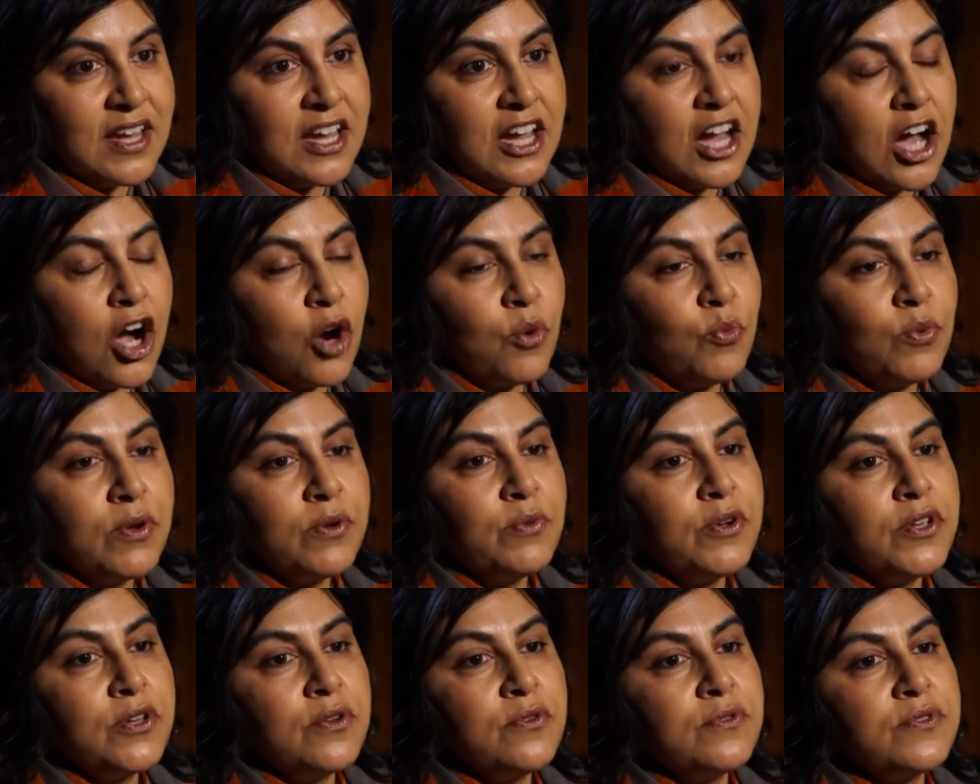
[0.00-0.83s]
and we were
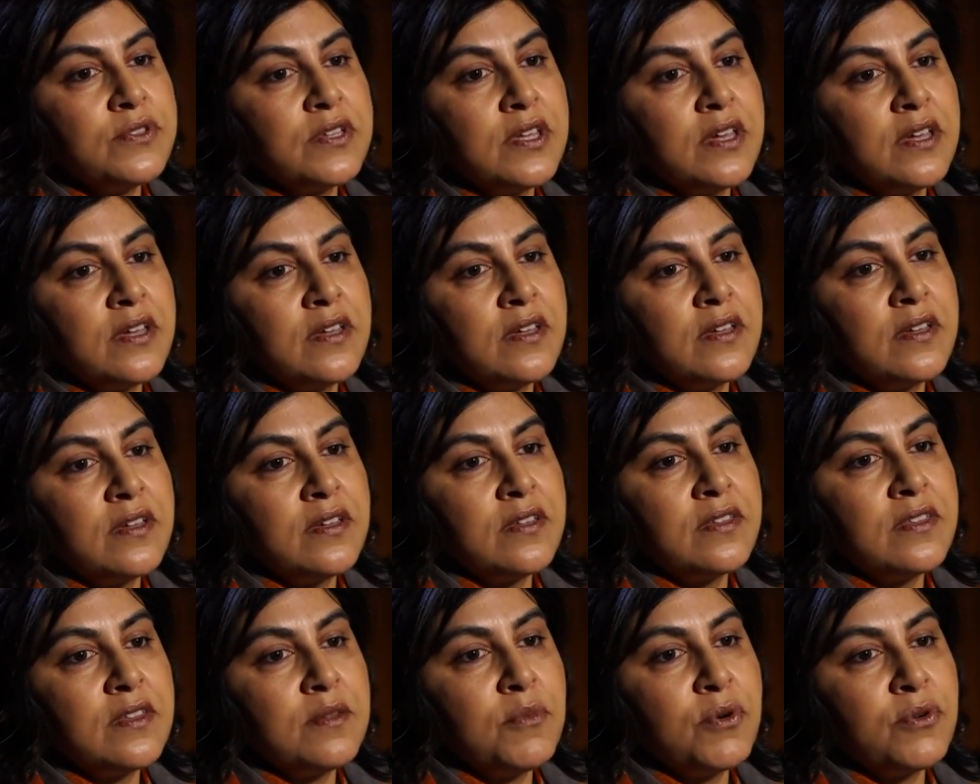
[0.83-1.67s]
using
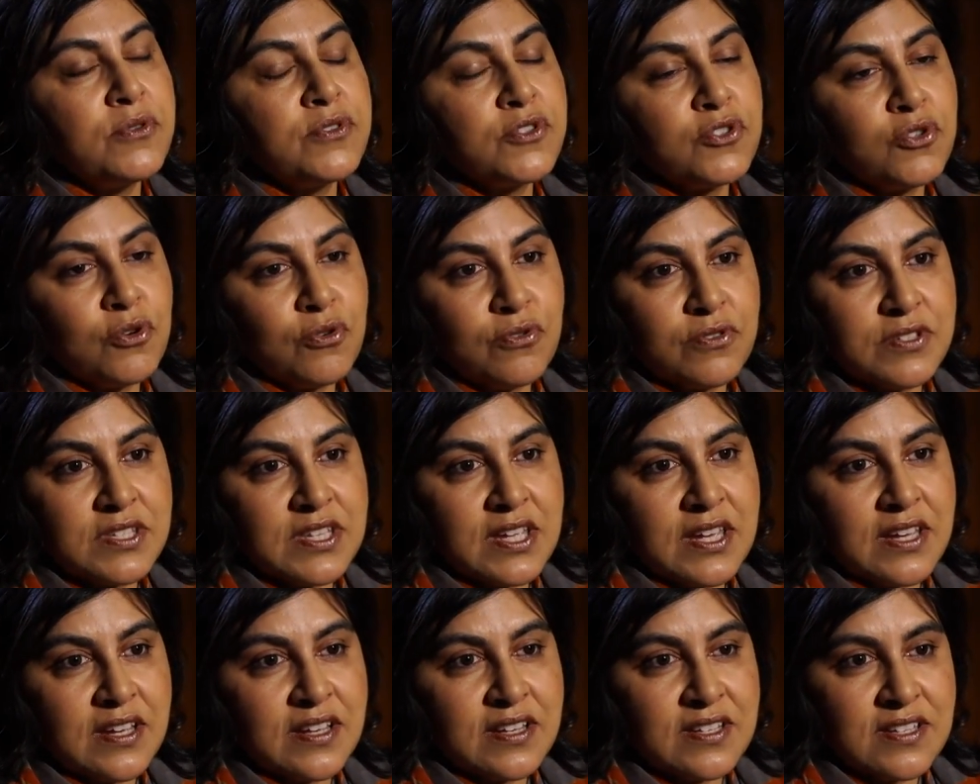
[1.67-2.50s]
the most
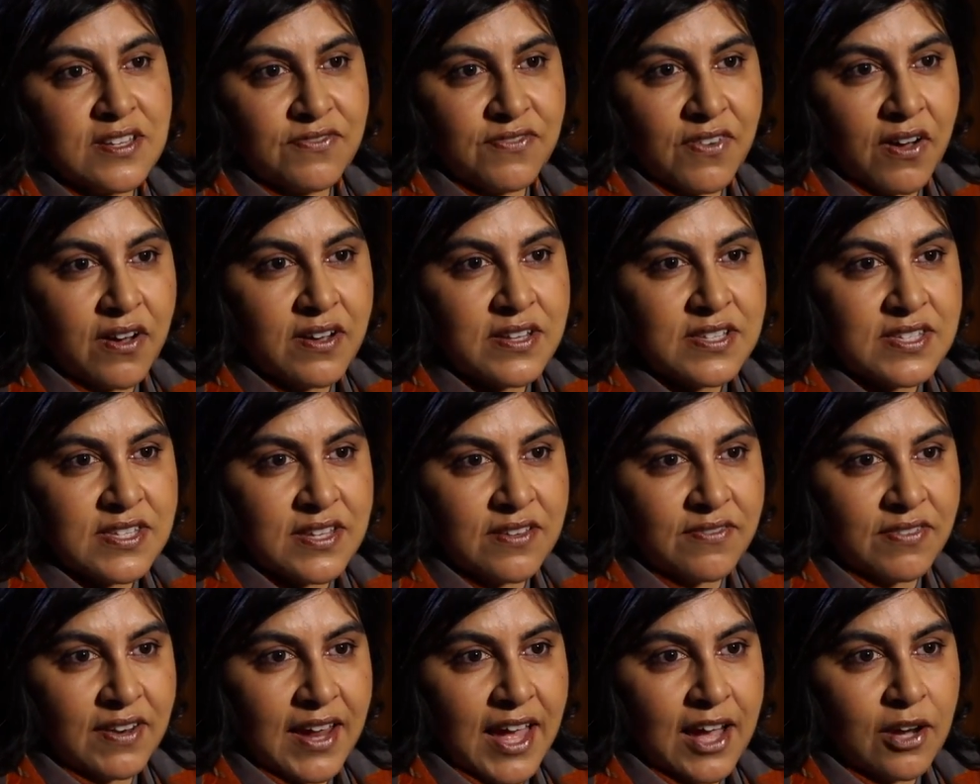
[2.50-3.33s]
toxic and divisive
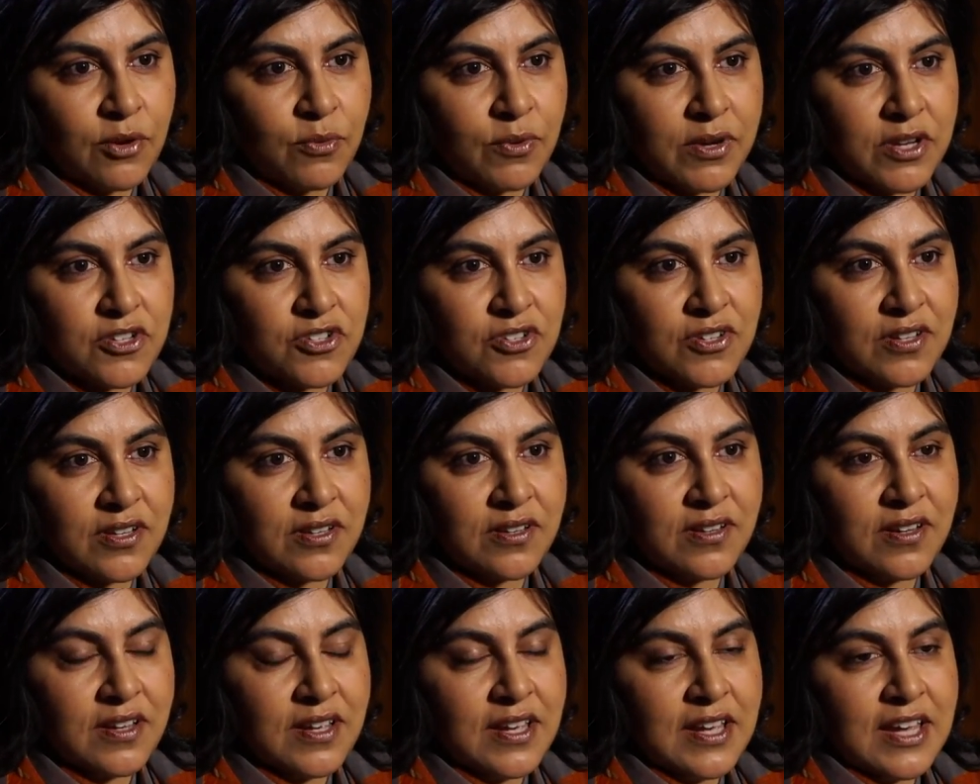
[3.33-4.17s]
language
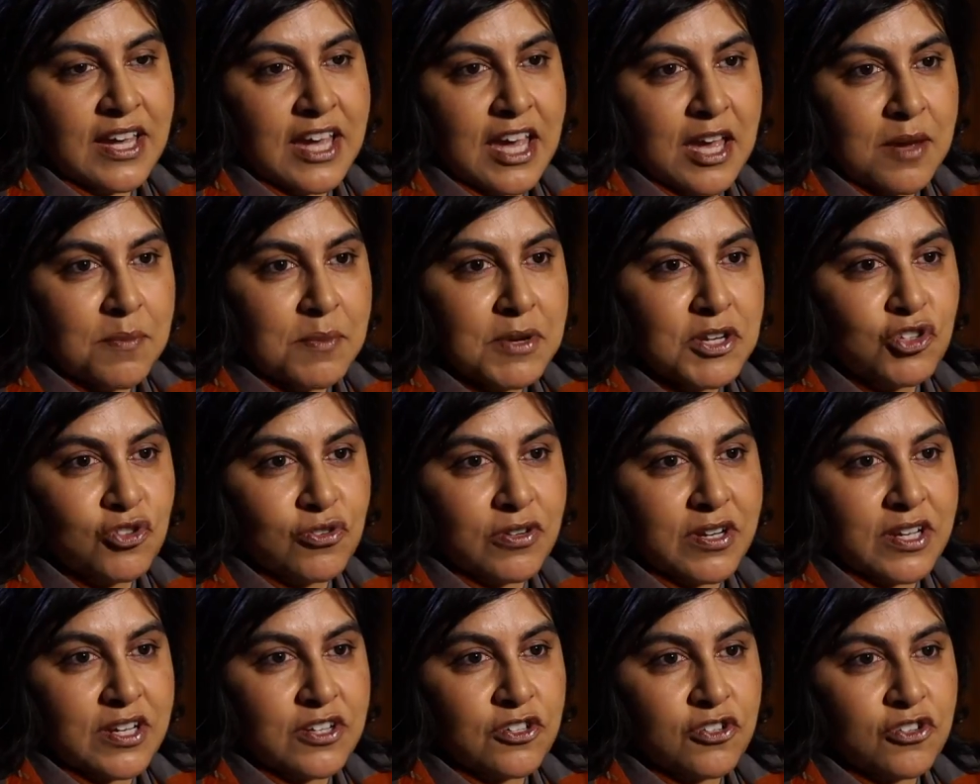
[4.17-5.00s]
and
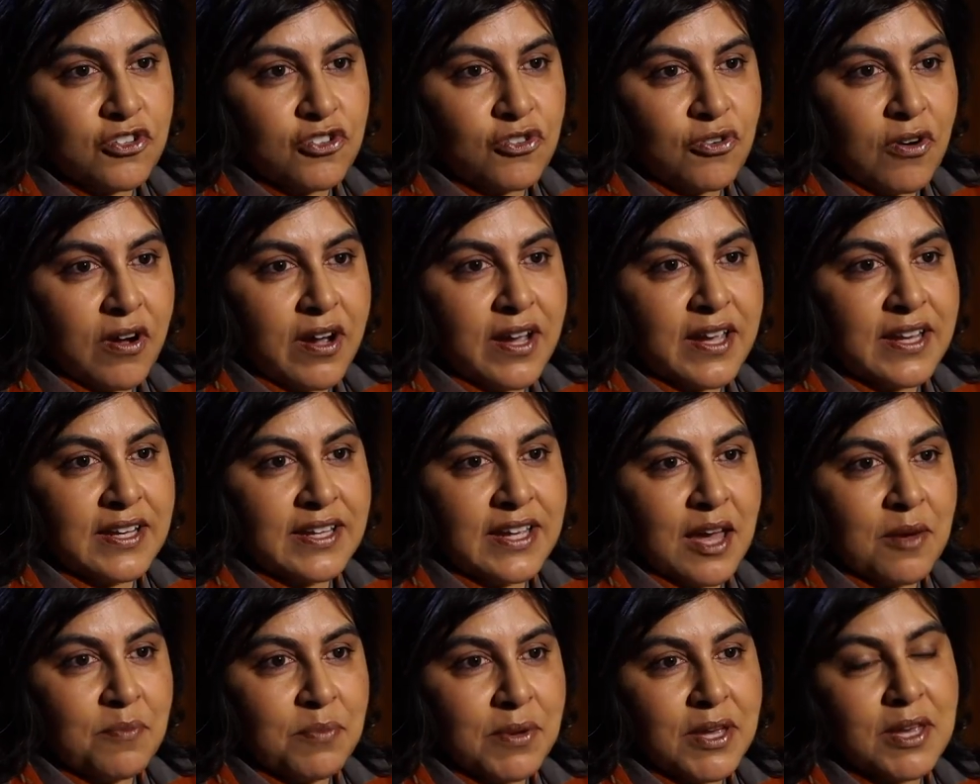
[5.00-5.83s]
imagery to try and
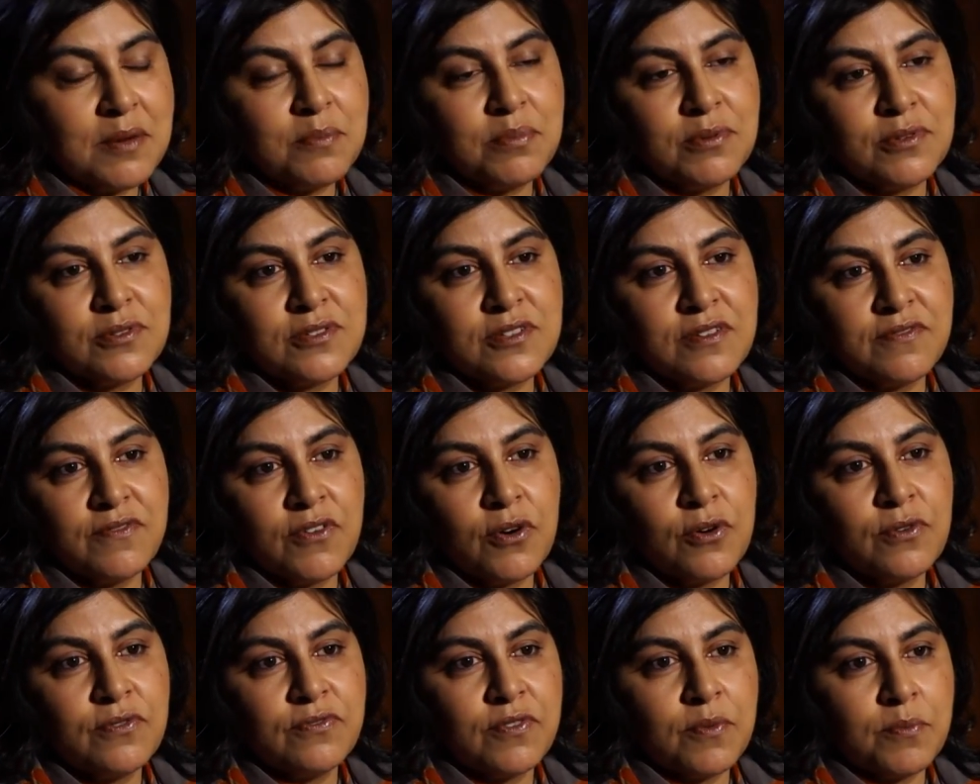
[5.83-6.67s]
get people to
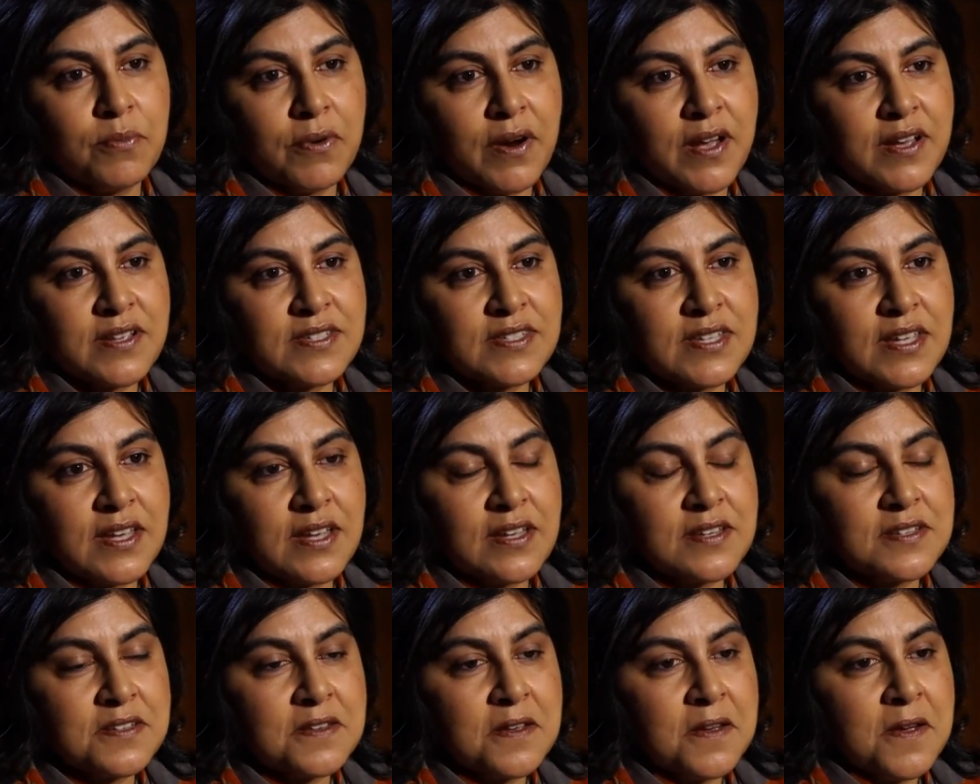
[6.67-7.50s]
vote for
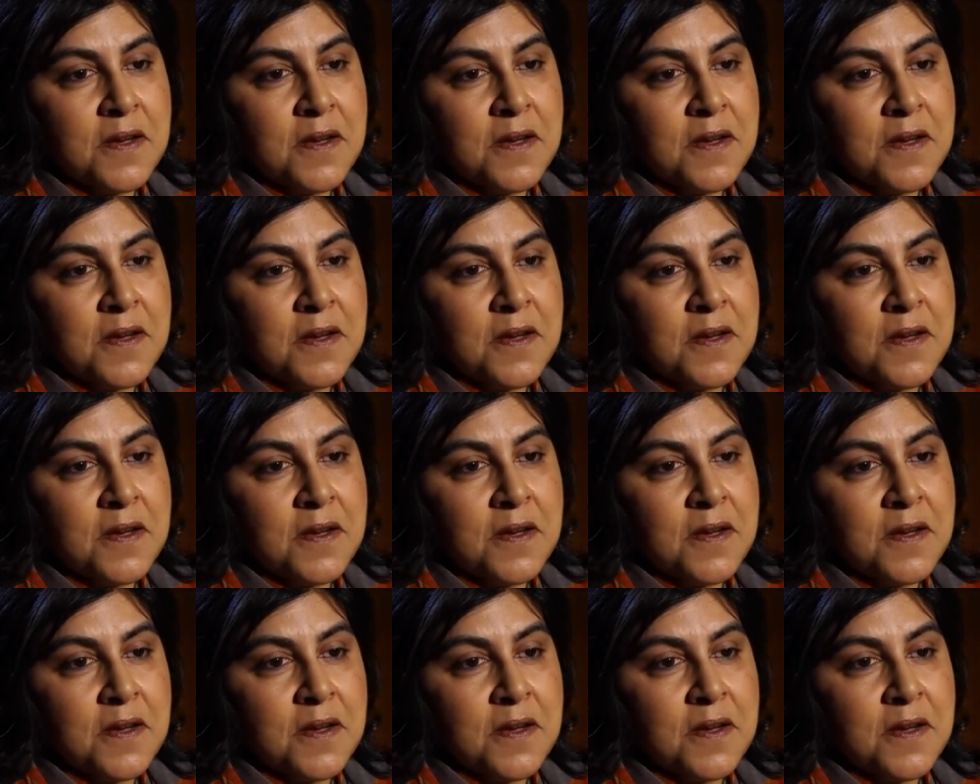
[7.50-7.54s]
Brexit,